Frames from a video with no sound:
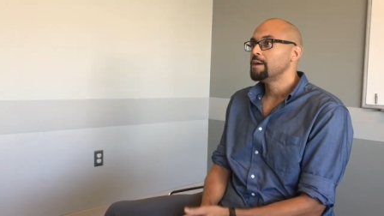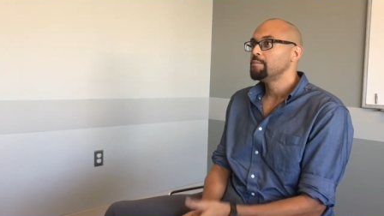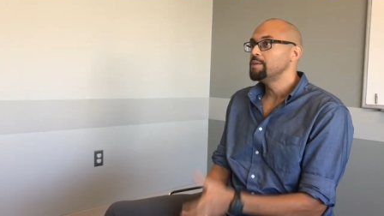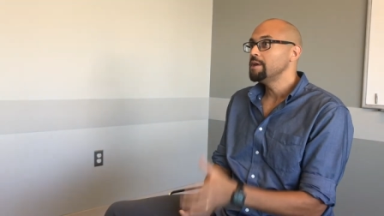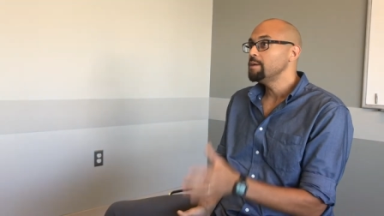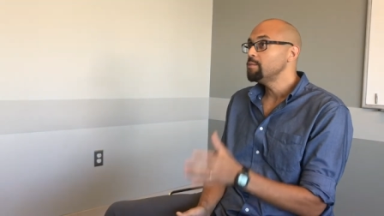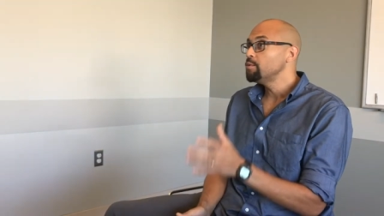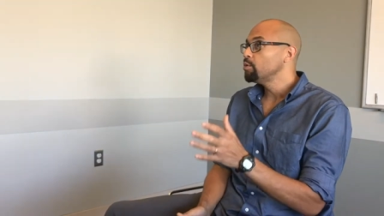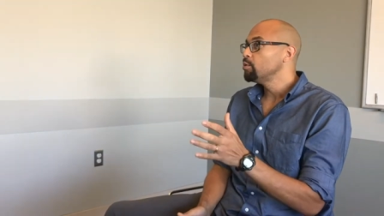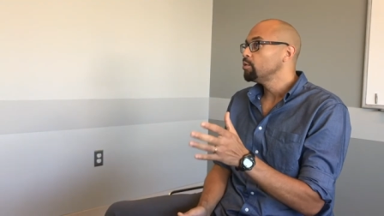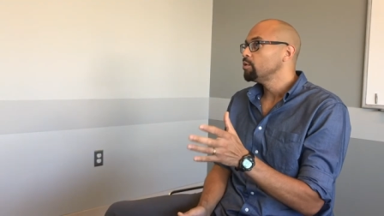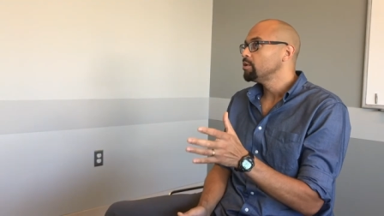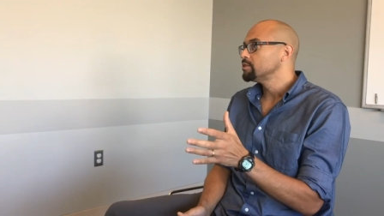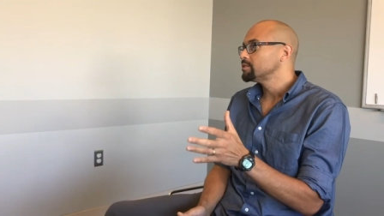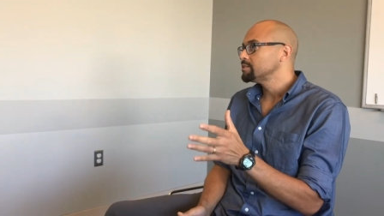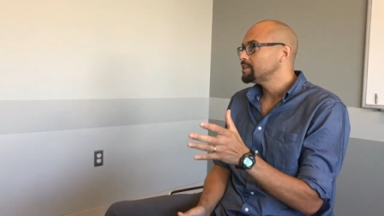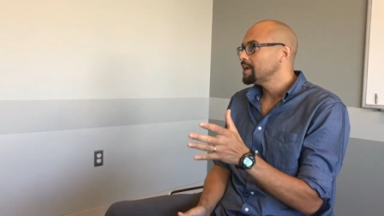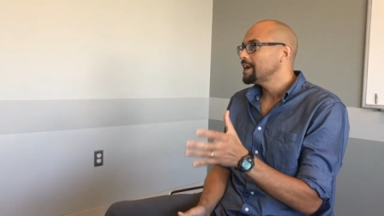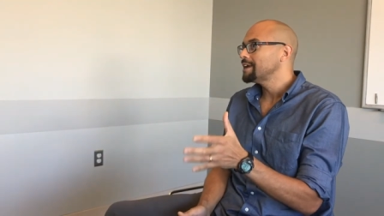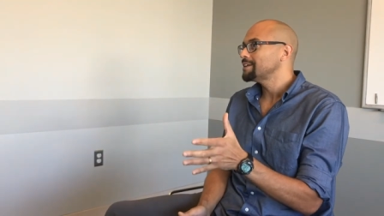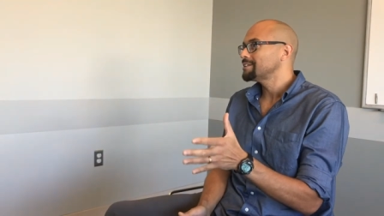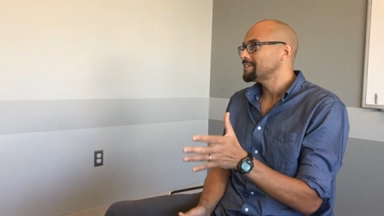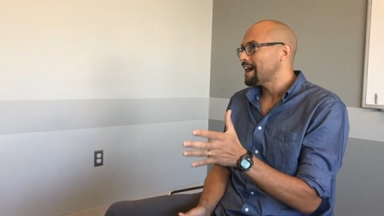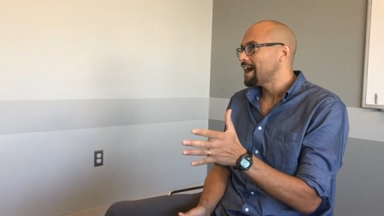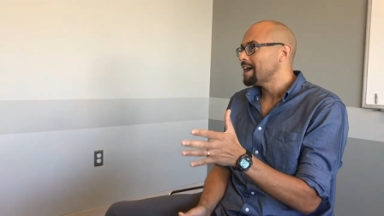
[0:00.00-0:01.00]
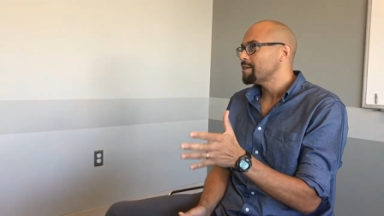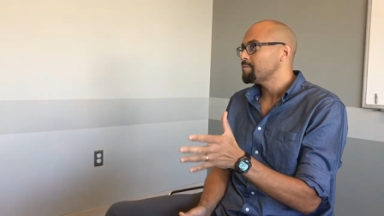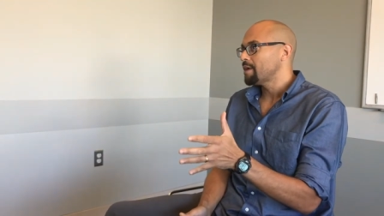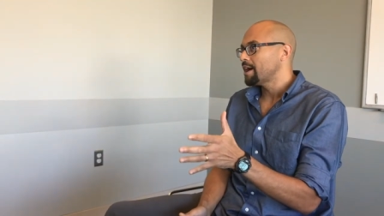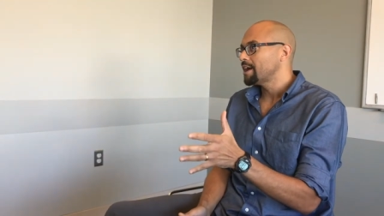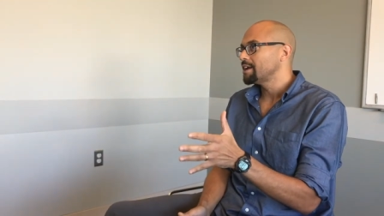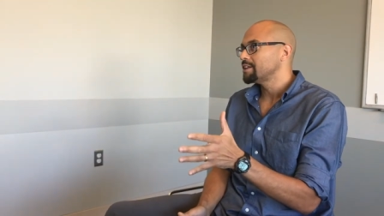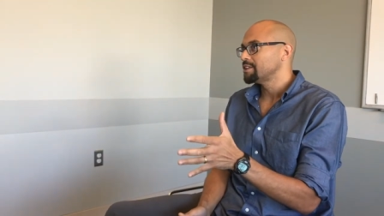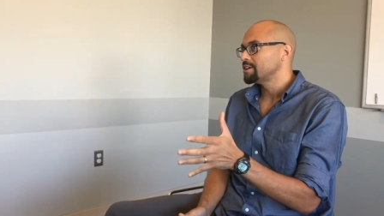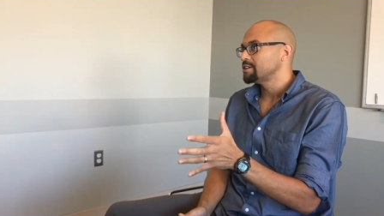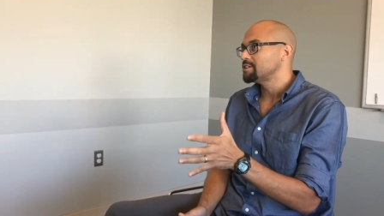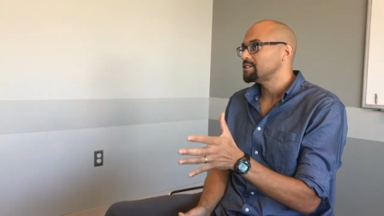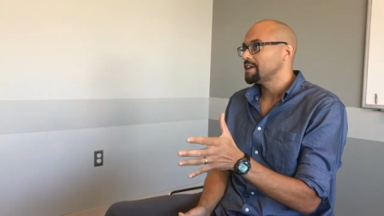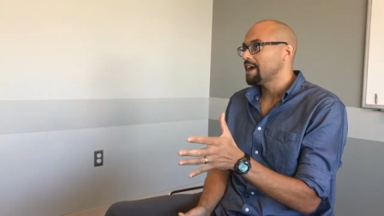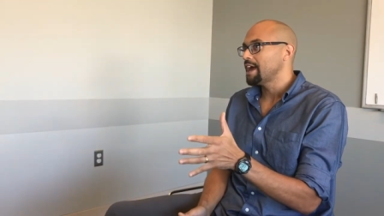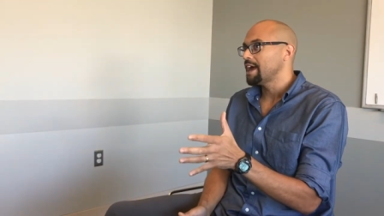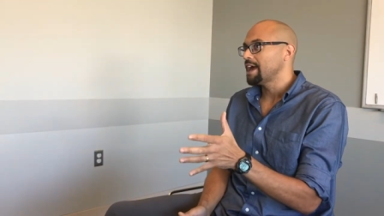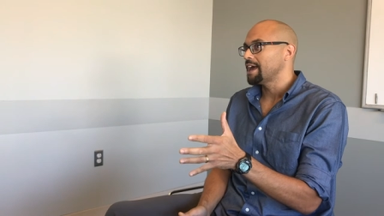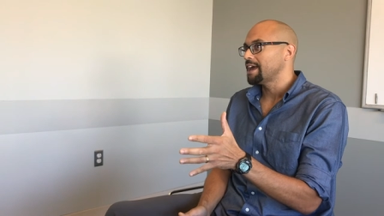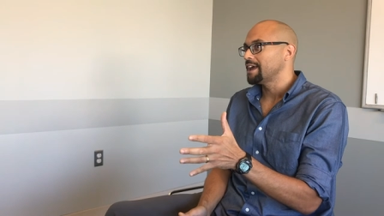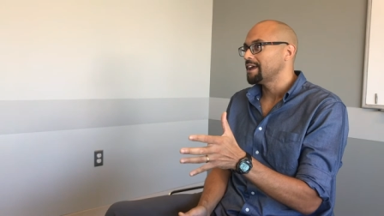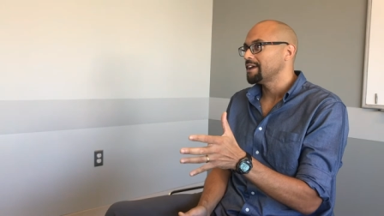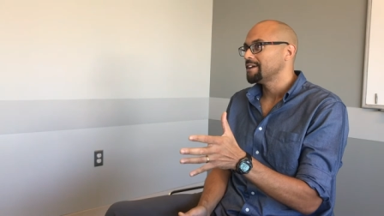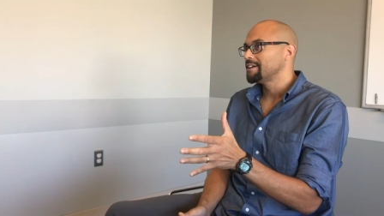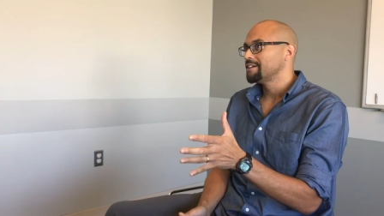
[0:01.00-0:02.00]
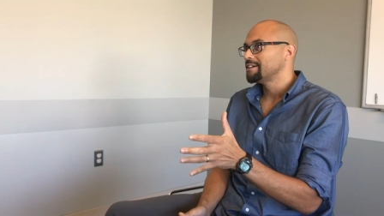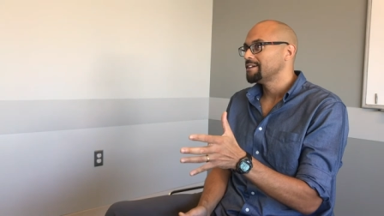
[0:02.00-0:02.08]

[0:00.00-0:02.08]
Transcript: people will take time out of their day,